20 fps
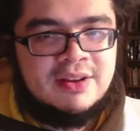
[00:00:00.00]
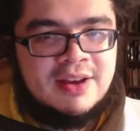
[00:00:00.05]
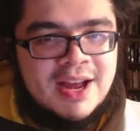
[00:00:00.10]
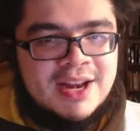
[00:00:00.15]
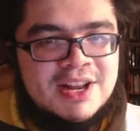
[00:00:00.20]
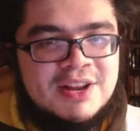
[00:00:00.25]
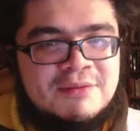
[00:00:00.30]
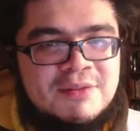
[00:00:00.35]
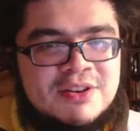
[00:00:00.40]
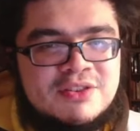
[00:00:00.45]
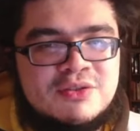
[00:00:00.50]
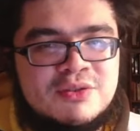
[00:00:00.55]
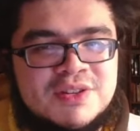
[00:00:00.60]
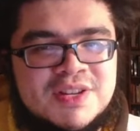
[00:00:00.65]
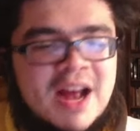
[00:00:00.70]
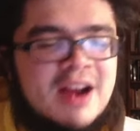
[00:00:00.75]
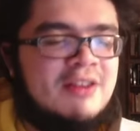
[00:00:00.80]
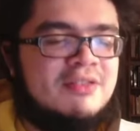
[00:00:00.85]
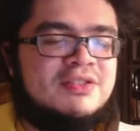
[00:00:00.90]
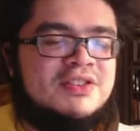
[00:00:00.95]
I need
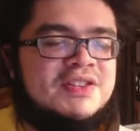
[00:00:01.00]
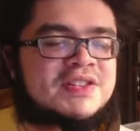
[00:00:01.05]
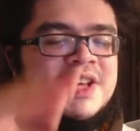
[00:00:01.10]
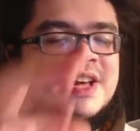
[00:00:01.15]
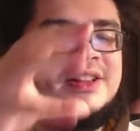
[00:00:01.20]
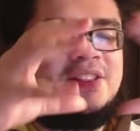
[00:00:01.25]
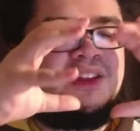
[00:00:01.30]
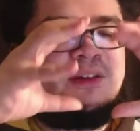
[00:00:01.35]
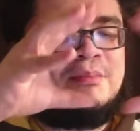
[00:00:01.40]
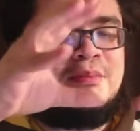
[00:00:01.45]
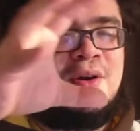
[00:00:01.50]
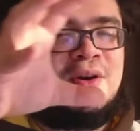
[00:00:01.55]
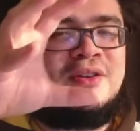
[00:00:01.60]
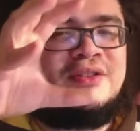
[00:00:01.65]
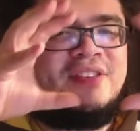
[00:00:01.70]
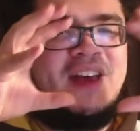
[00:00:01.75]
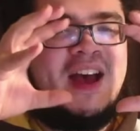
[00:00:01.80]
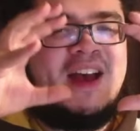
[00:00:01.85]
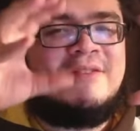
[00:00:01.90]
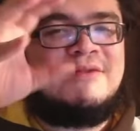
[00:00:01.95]
visuals. I don't just like the
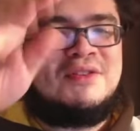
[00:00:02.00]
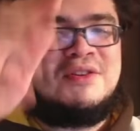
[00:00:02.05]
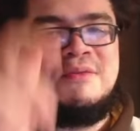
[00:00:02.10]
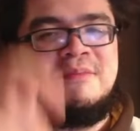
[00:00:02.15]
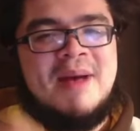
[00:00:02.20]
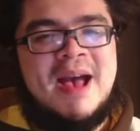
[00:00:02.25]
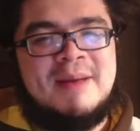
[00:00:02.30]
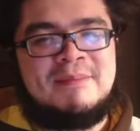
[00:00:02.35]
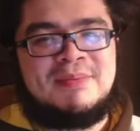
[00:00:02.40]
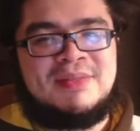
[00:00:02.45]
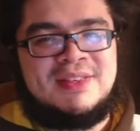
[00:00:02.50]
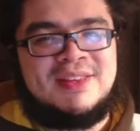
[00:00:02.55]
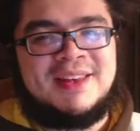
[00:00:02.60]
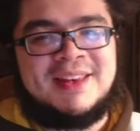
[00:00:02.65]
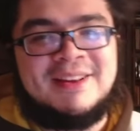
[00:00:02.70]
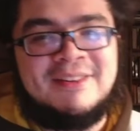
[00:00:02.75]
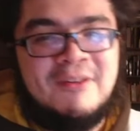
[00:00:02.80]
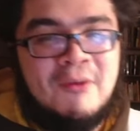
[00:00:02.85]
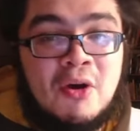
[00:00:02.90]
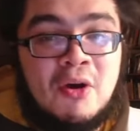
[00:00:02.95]
bird's eye view map
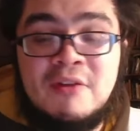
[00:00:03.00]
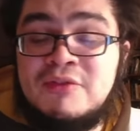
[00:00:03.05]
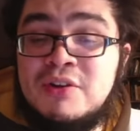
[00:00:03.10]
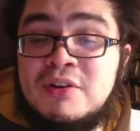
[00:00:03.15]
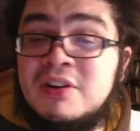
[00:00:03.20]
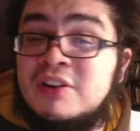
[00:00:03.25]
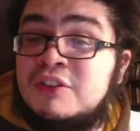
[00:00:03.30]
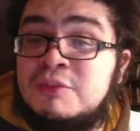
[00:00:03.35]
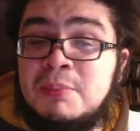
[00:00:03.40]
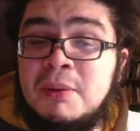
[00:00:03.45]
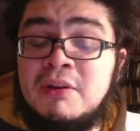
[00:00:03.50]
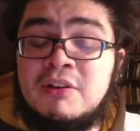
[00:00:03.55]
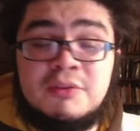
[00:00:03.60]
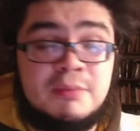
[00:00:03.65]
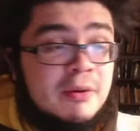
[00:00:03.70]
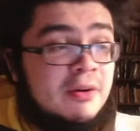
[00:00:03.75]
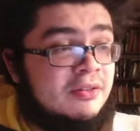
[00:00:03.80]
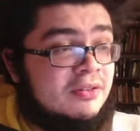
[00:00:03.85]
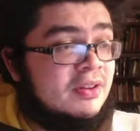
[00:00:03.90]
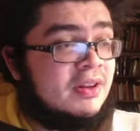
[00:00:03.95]
thing. Or if you're an experienced
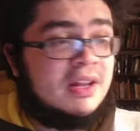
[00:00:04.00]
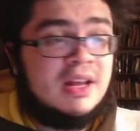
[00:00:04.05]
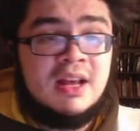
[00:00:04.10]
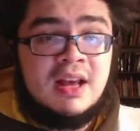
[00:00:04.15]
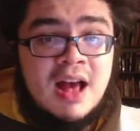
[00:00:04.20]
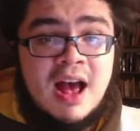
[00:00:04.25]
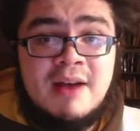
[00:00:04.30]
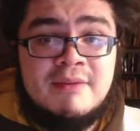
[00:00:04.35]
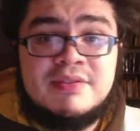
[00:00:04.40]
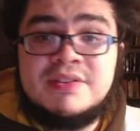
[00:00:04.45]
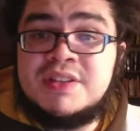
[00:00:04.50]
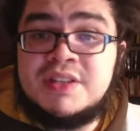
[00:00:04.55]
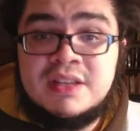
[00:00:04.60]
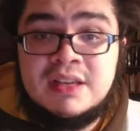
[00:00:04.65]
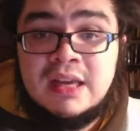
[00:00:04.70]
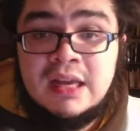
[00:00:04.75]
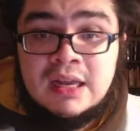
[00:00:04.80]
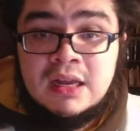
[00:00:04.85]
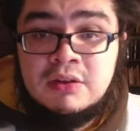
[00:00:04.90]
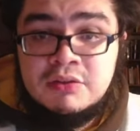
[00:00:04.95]
person,
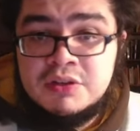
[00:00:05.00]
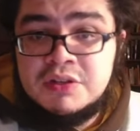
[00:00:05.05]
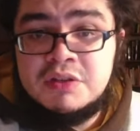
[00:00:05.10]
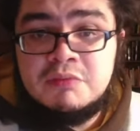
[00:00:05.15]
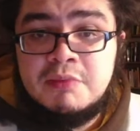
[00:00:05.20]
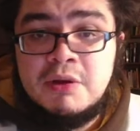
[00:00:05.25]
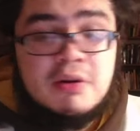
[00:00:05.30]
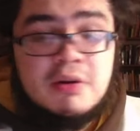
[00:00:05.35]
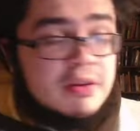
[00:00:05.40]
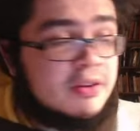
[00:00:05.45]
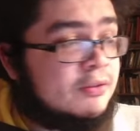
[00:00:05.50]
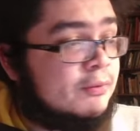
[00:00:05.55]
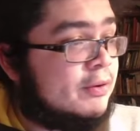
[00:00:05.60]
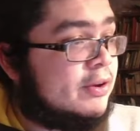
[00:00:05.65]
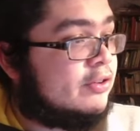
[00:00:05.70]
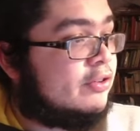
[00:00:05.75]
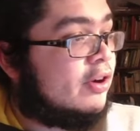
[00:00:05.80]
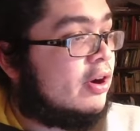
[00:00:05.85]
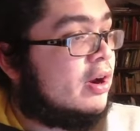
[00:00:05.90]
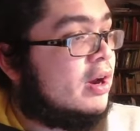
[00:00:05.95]
obviously, just a bonus
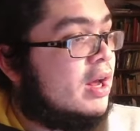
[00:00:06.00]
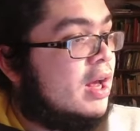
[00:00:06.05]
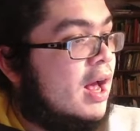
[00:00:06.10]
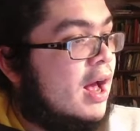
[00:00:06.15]
feature.